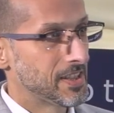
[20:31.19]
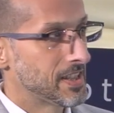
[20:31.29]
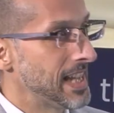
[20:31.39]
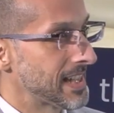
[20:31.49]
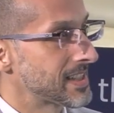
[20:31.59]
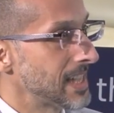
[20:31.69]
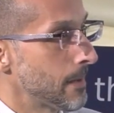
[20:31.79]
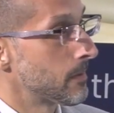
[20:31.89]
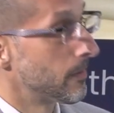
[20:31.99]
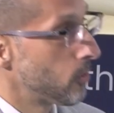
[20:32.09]
The next step,
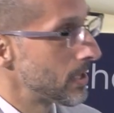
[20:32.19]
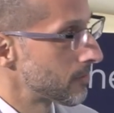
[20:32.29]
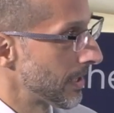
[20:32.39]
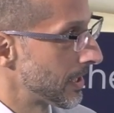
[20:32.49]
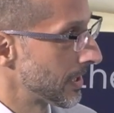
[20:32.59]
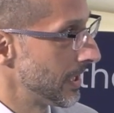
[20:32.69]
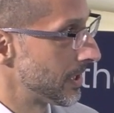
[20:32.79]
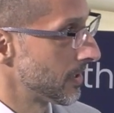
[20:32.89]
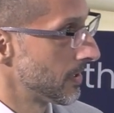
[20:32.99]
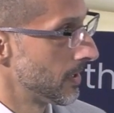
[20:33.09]
the voice
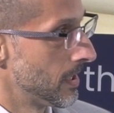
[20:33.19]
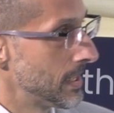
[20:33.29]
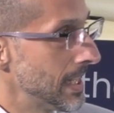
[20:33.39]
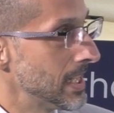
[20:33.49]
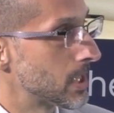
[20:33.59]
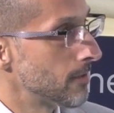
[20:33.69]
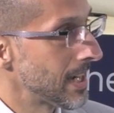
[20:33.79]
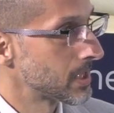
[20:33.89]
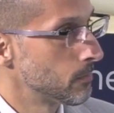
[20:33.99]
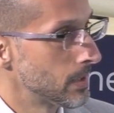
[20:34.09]
recognition, the
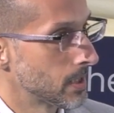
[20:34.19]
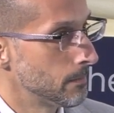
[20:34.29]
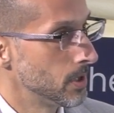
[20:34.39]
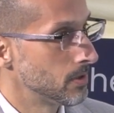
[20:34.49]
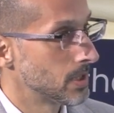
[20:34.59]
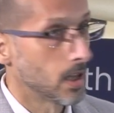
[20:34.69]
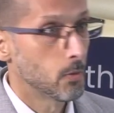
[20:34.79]
interaction with the computer.